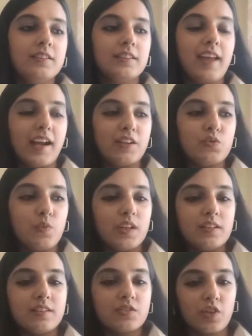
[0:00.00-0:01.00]
That is
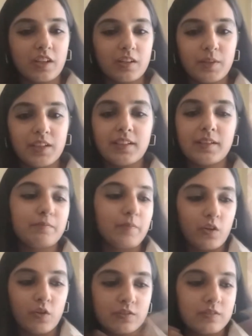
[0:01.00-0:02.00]
when it struck me that,
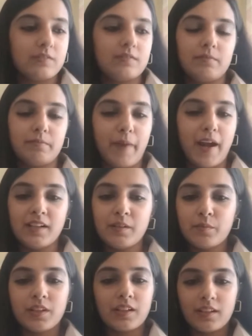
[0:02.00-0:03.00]
because
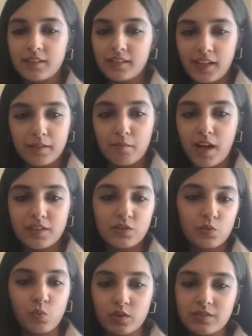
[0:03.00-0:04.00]
pandemic and like
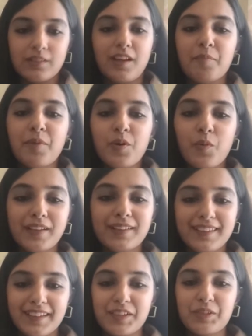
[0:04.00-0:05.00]
masks was the number one
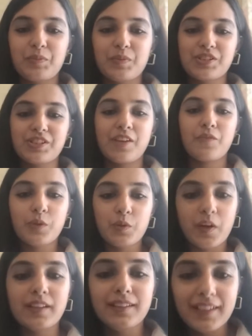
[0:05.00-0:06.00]
thing which
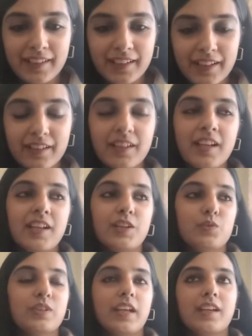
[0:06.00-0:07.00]
everyone needed,
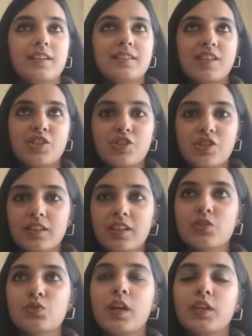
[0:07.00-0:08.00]
it was like an essential
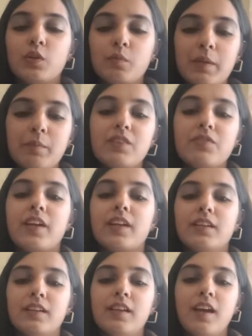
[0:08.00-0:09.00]
thing. So I thought, maybe if I
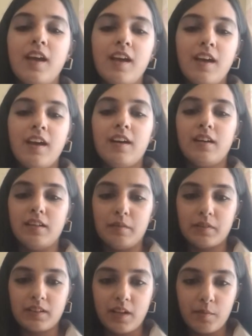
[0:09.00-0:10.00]
can
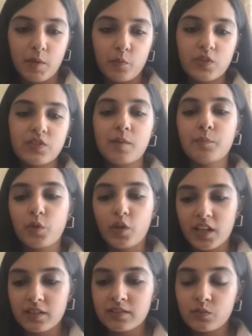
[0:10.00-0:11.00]
come up with some
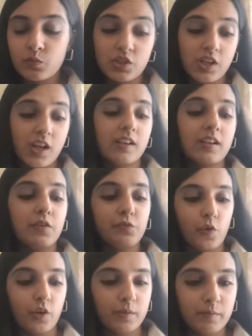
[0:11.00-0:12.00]
products which are
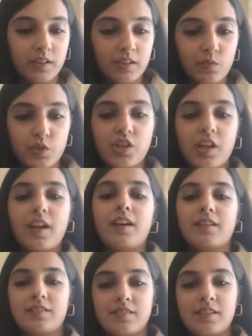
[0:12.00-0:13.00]
affordable, which are
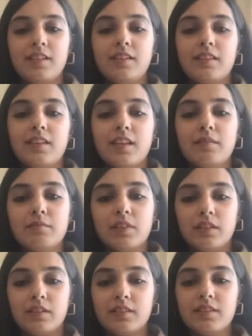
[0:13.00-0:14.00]
artistic, then
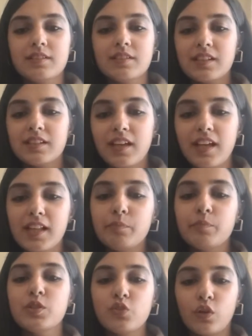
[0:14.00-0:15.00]
this can
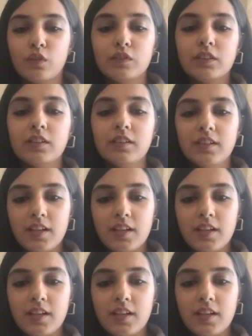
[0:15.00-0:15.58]
help me solve the